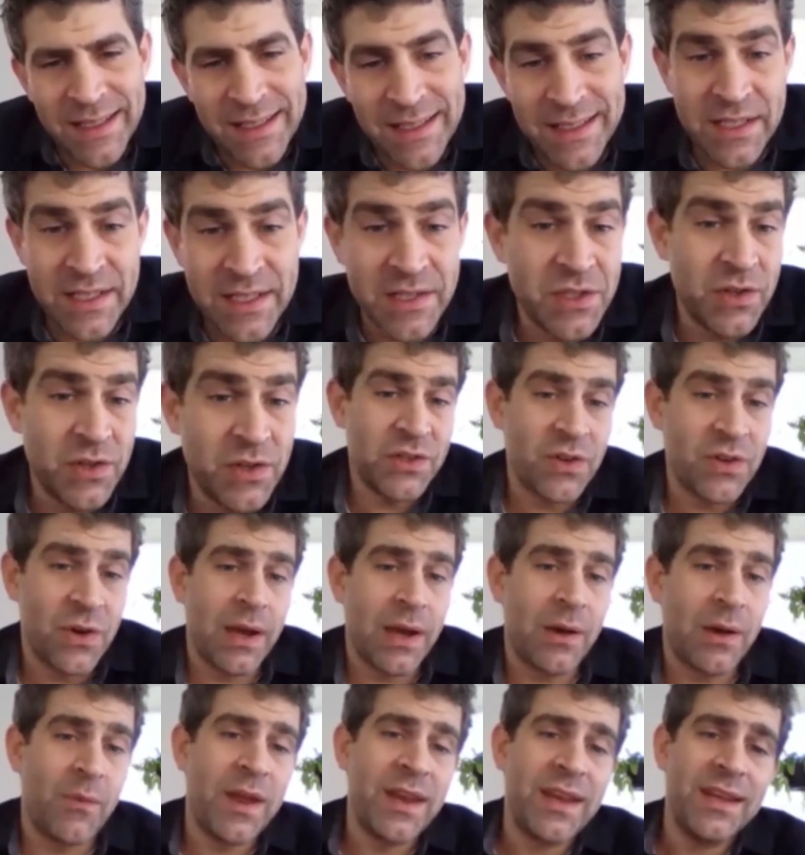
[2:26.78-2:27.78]
this is a true
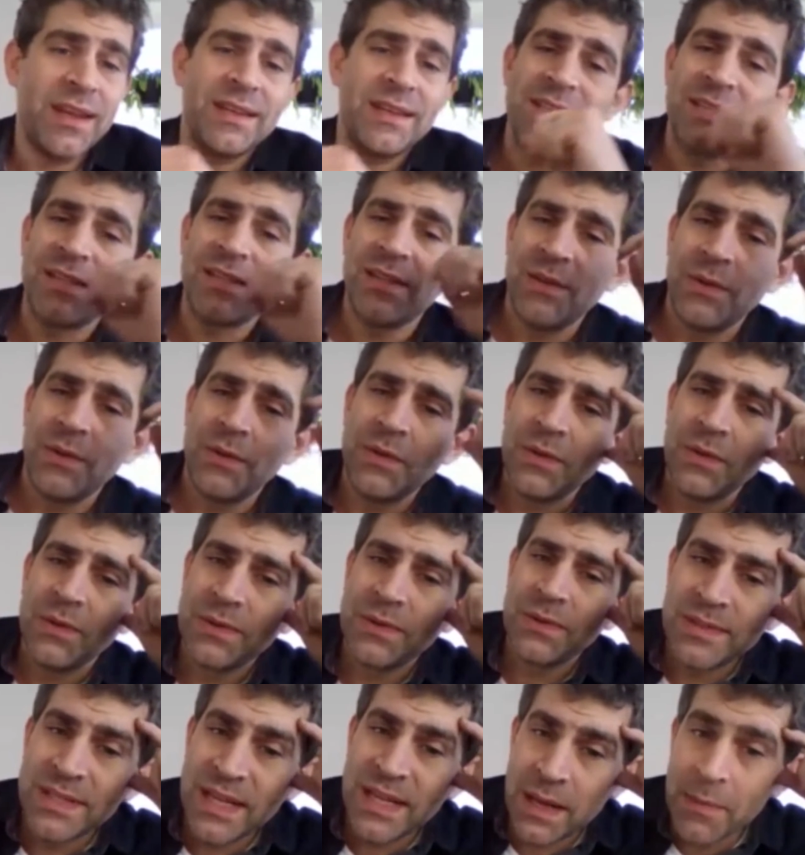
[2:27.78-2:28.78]
story, I went in
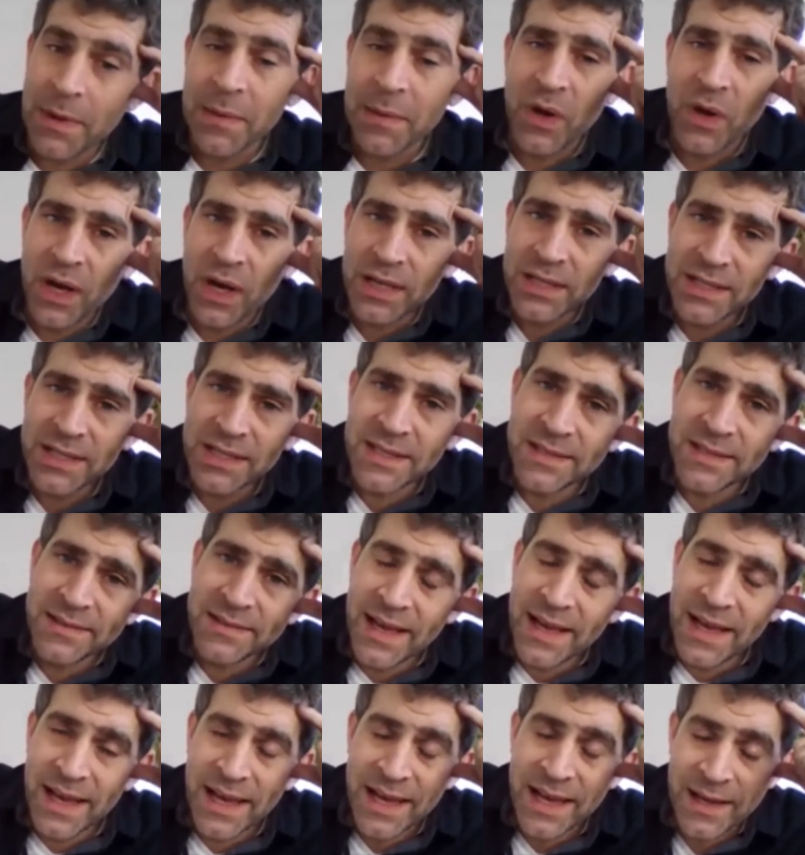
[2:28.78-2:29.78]
to tell my boss
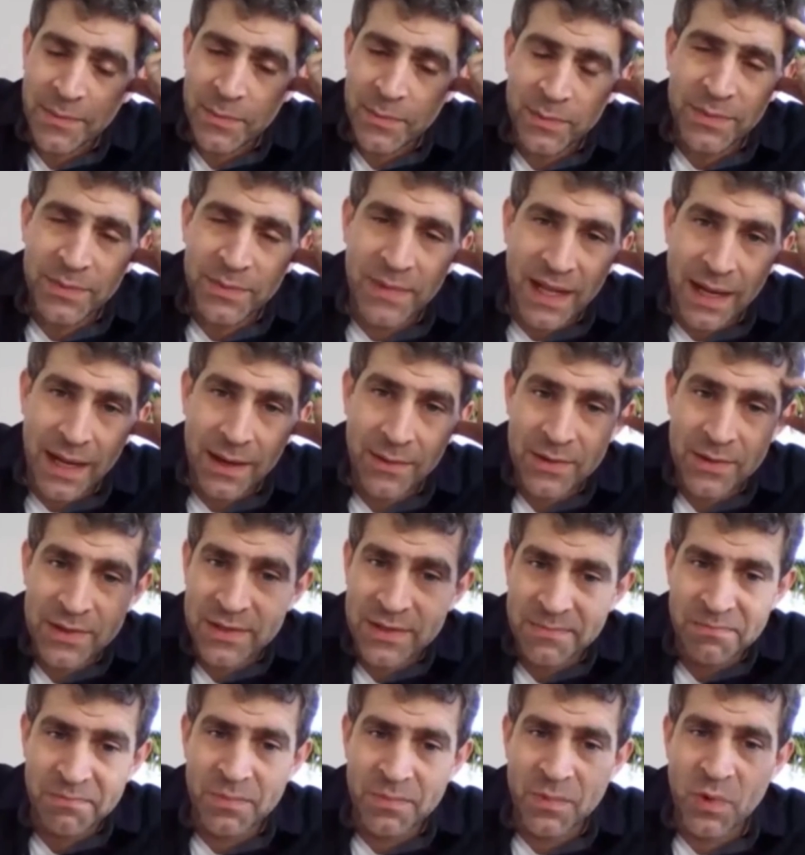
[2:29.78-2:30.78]
that I
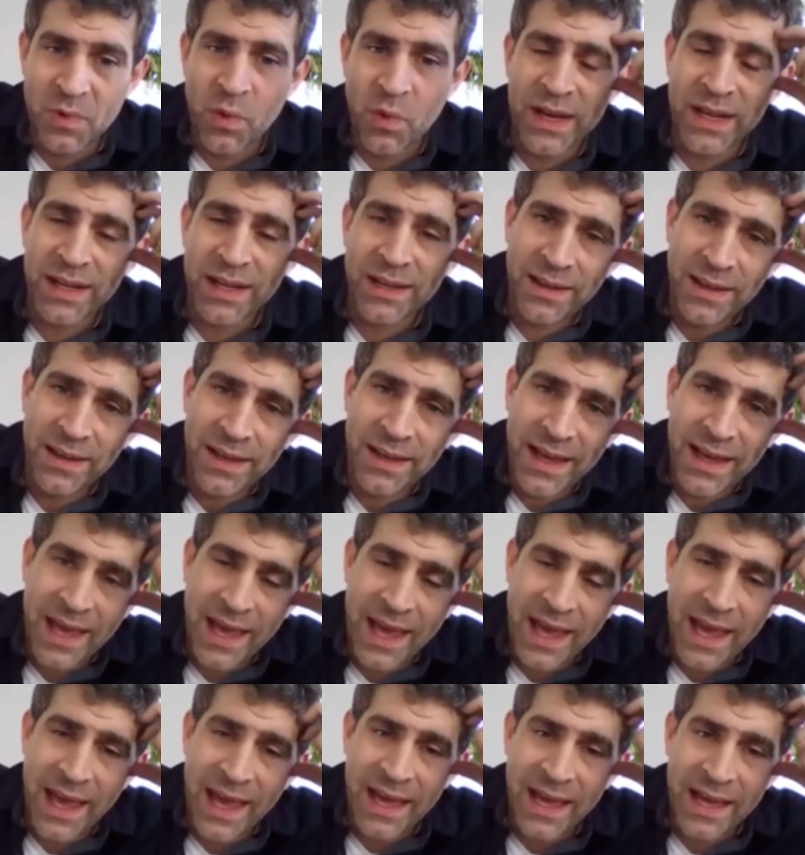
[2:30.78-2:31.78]
was quitting,
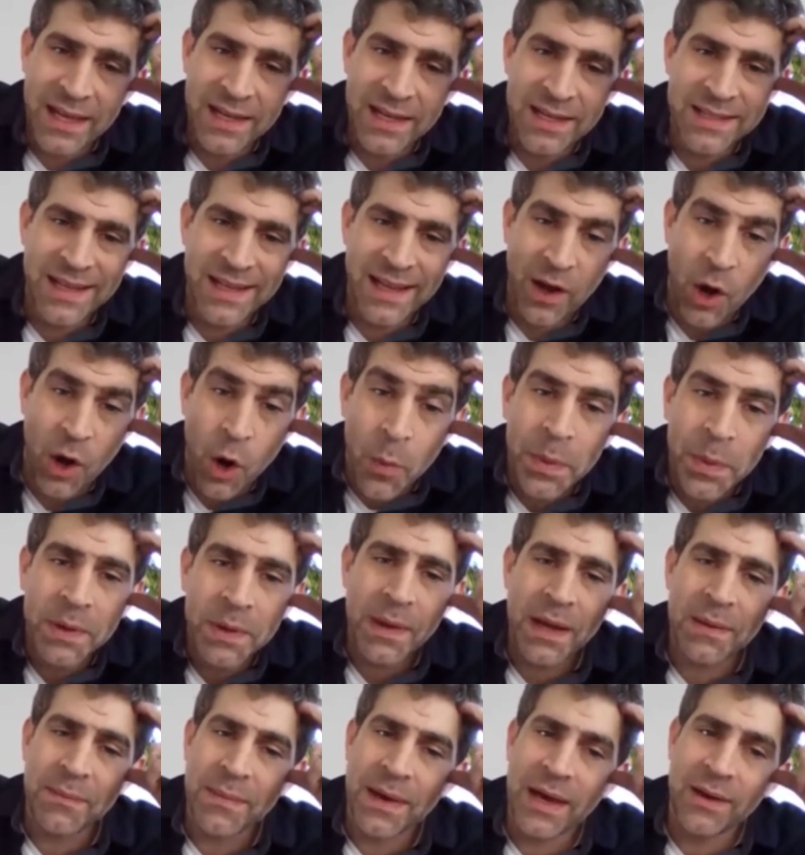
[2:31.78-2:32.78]
and I opened
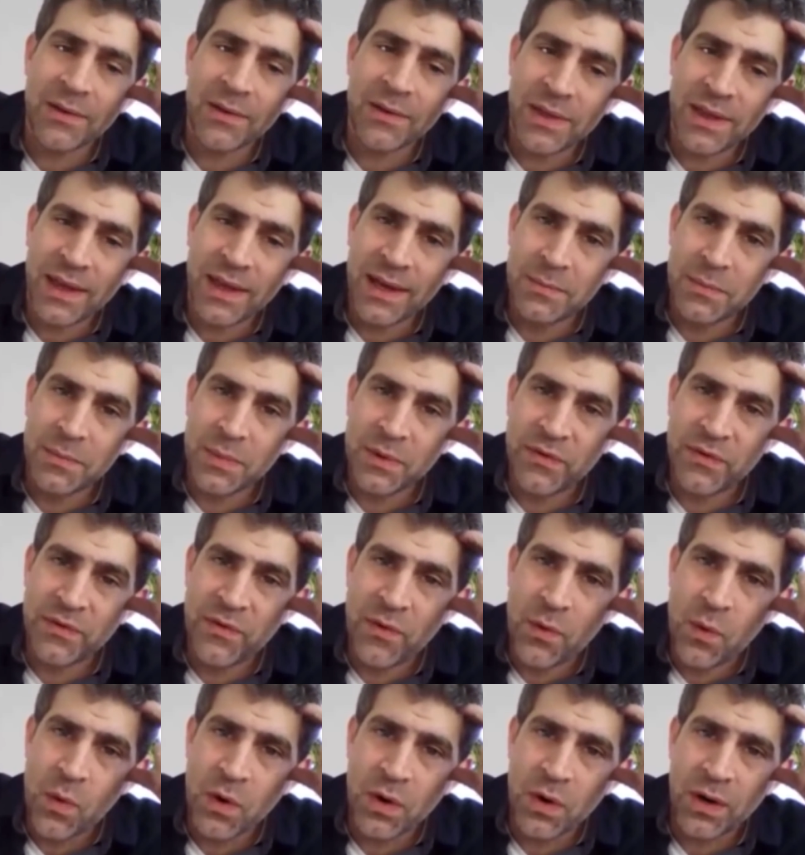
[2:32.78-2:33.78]
my mouth, and
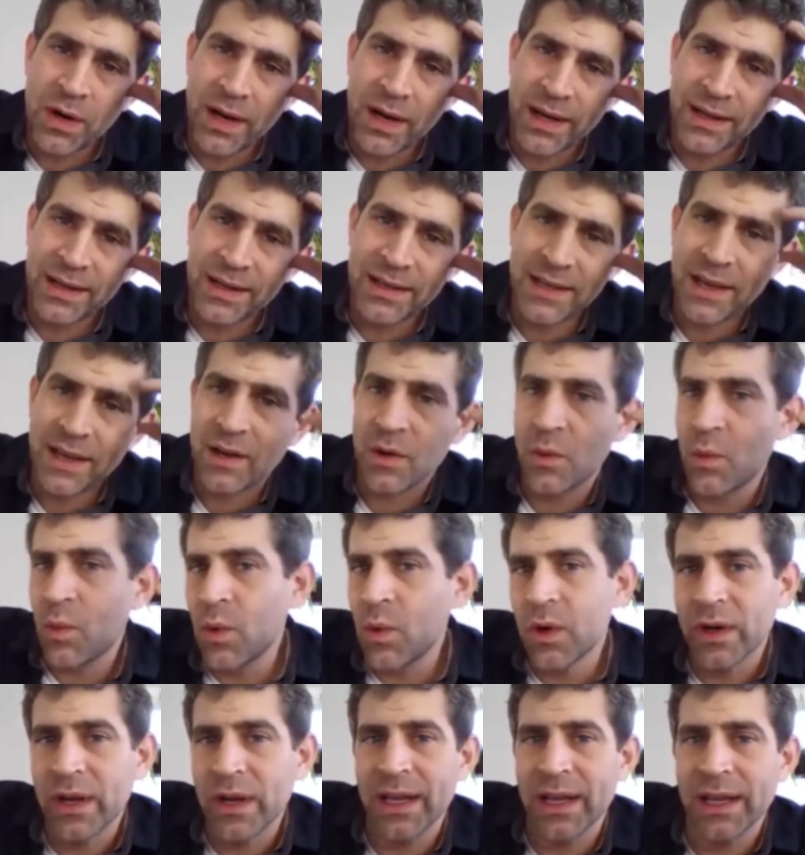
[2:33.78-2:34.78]
before I could get a
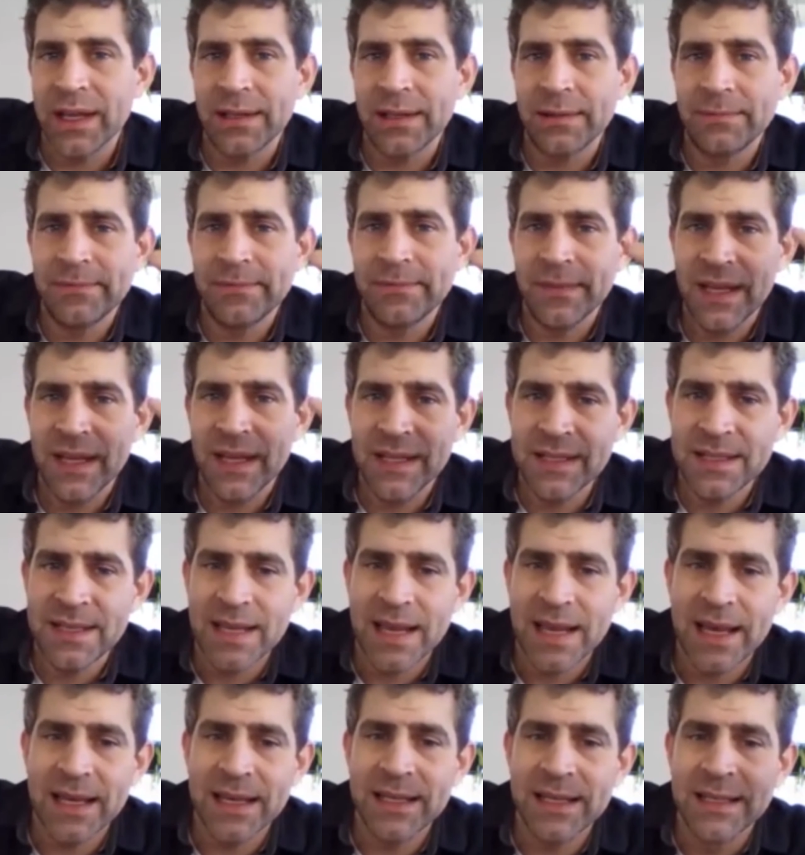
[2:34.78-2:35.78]
word in, he
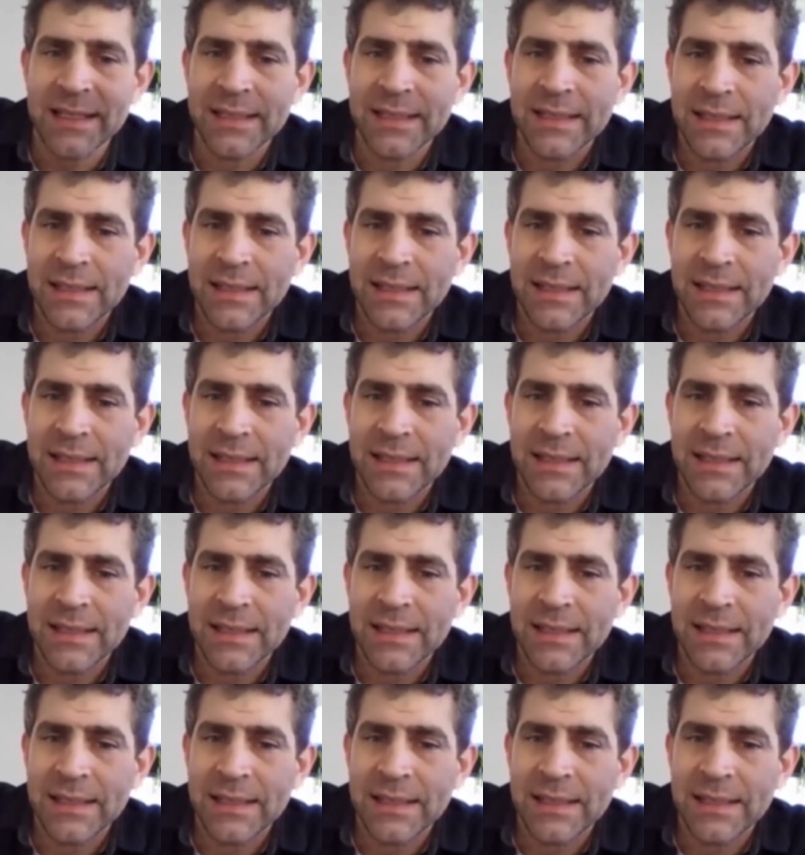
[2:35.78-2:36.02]
said,